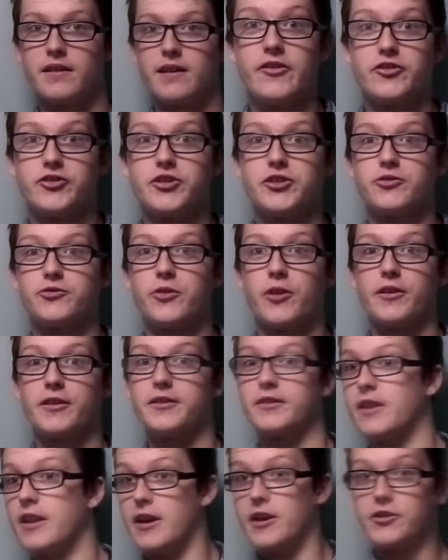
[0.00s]
And she's
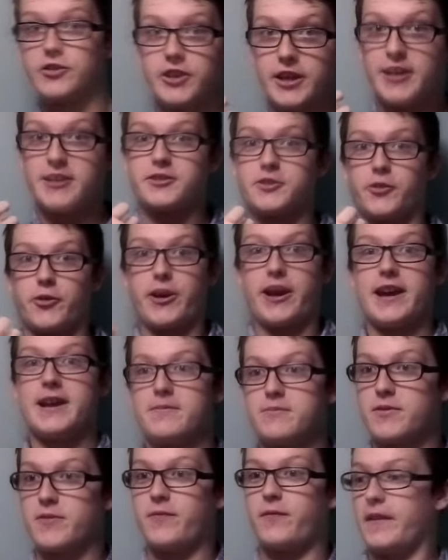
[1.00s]
running, she has her
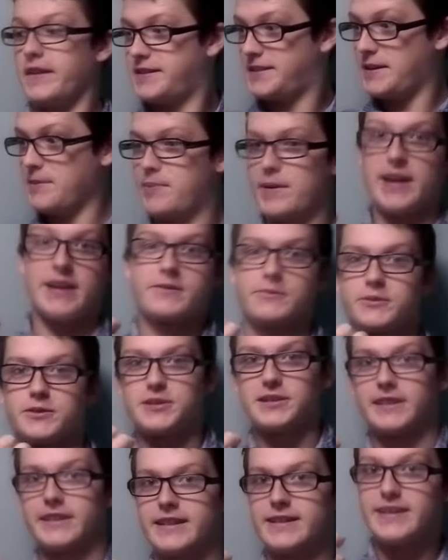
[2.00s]
camera facing
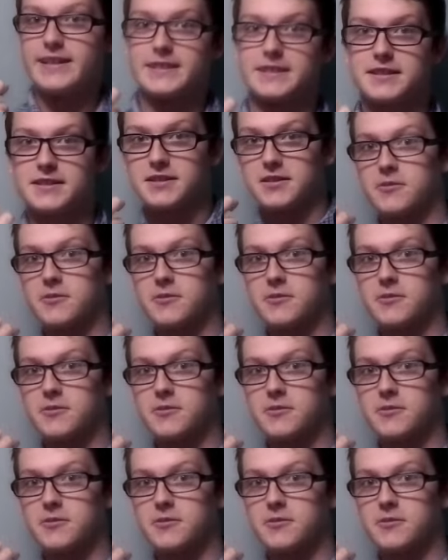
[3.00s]
backwards like this,